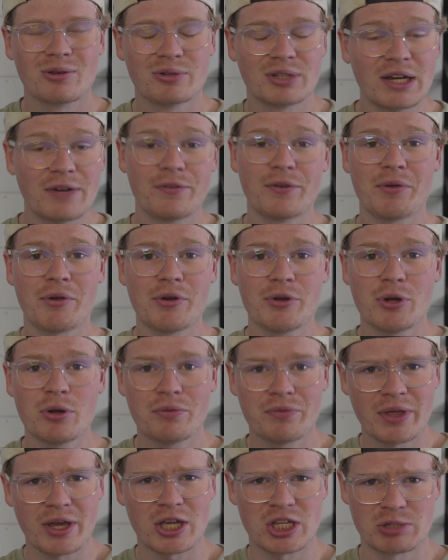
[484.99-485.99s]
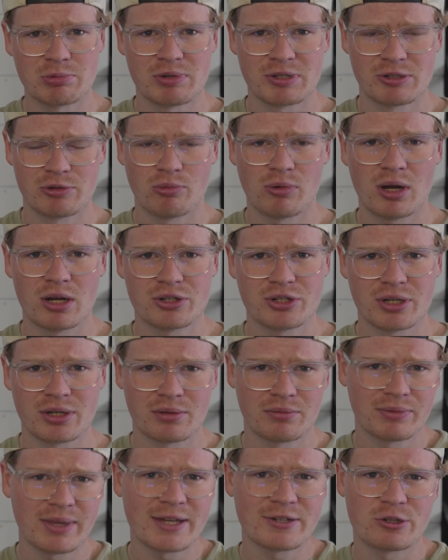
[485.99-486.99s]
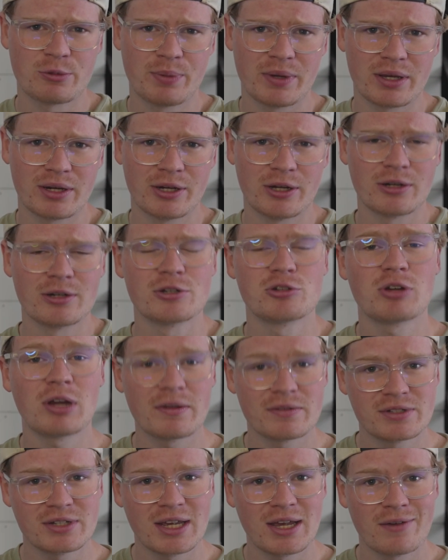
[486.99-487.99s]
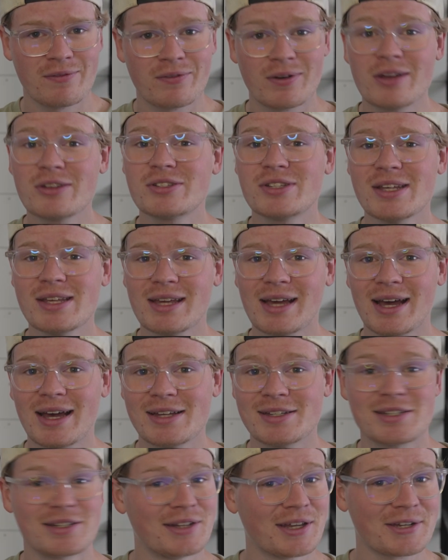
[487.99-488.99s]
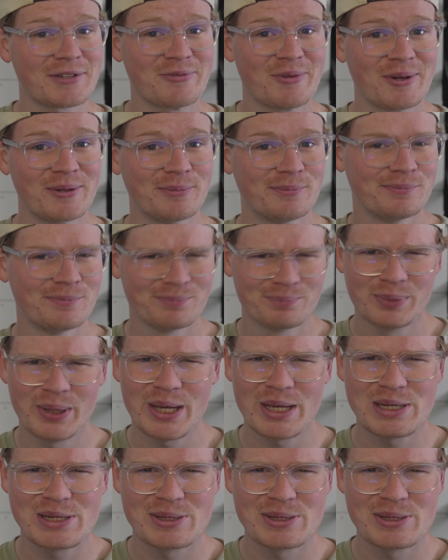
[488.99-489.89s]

Without further ado, thank you so much for watching. Thanks for being here. Drive safe. I'll see you guys in the next one. Peace.